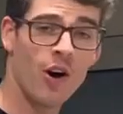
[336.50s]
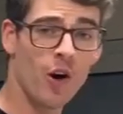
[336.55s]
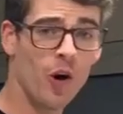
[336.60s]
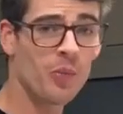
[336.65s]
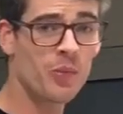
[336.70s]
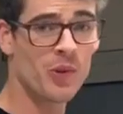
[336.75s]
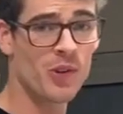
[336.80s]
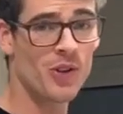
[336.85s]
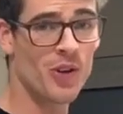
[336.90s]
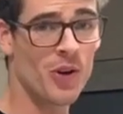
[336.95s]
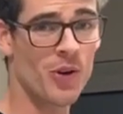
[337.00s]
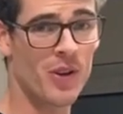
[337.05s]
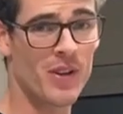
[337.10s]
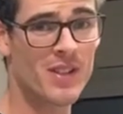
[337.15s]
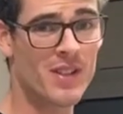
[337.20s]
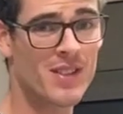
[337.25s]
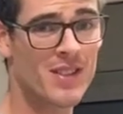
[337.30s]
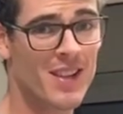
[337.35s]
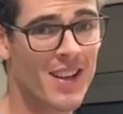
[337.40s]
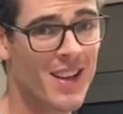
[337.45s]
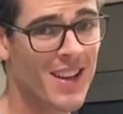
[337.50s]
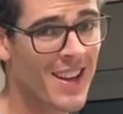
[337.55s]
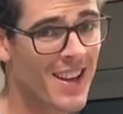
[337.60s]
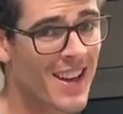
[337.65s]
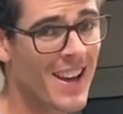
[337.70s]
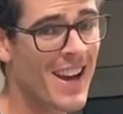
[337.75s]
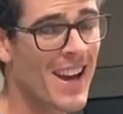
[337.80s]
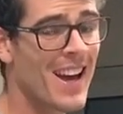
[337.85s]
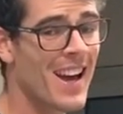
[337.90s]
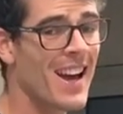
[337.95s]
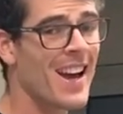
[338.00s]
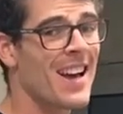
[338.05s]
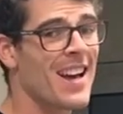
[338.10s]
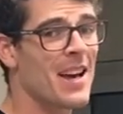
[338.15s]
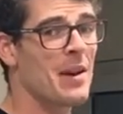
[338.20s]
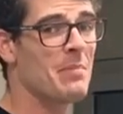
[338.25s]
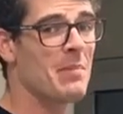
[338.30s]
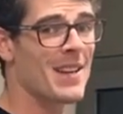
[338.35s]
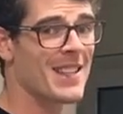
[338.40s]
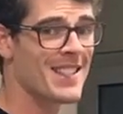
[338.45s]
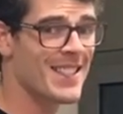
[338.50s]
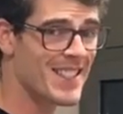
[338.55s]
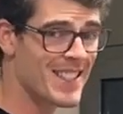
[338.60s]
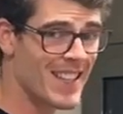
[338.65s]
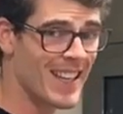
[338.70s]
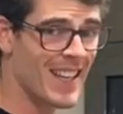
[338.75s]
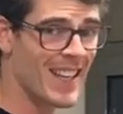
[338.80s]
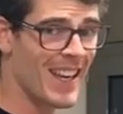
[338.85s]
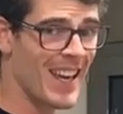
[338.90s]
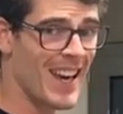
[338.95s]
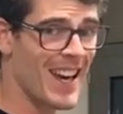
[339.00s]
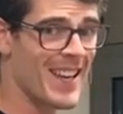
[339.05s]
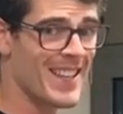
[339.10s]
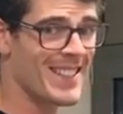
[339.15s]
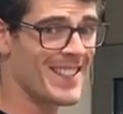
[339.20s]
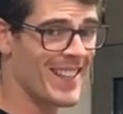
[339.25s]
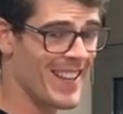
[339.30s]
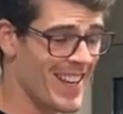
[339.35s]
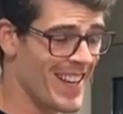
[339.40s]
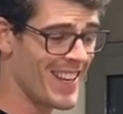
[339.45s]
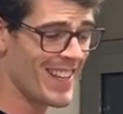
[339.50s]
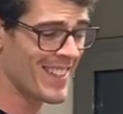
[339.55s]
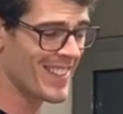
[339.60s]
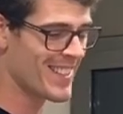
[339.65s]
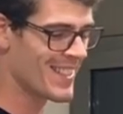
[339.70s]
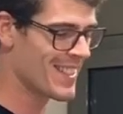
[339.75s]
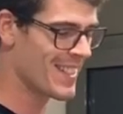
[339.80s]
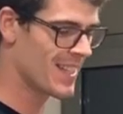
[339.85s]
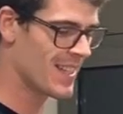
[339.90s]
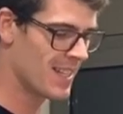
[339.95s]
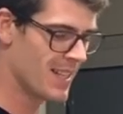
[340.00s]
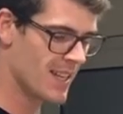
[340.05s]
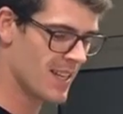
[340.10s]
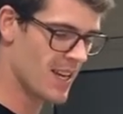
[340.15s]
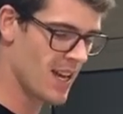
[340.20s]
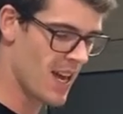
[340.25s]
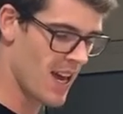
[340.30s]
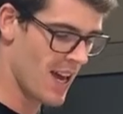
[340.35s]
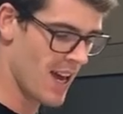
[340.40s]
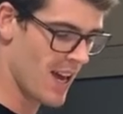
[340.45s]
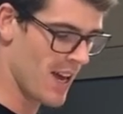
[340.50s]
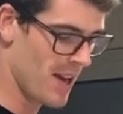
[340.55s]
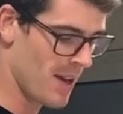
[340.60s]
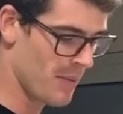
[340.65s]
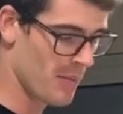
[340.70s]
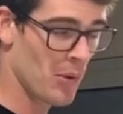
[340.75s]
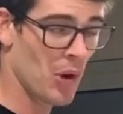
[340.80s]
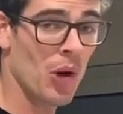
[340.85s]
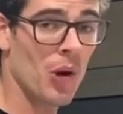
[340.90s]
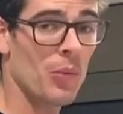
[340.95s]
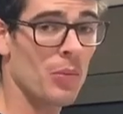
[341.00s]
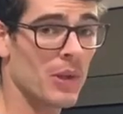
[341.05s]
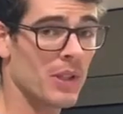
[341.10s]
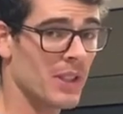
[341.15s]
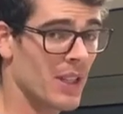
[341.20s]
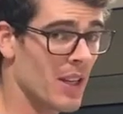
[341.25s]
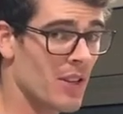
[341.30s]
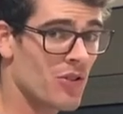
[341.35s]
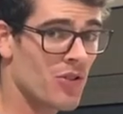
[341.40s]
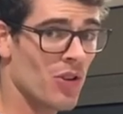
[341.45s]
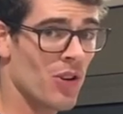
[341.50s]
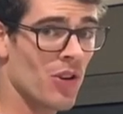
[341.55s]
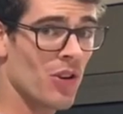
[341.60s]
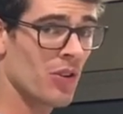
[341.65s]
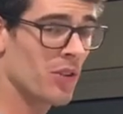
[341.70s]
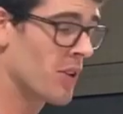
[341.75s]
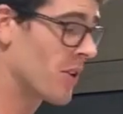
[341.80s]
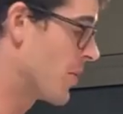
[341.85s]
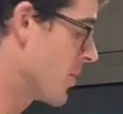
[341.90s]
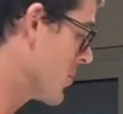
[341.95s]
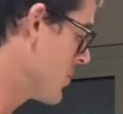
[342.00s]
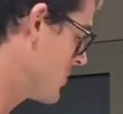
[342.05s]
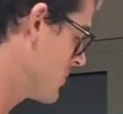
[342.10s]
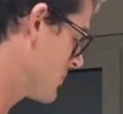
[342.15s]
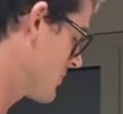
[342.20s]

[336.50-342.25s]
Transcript: Hope you noticed my skinny ass legs. They still low.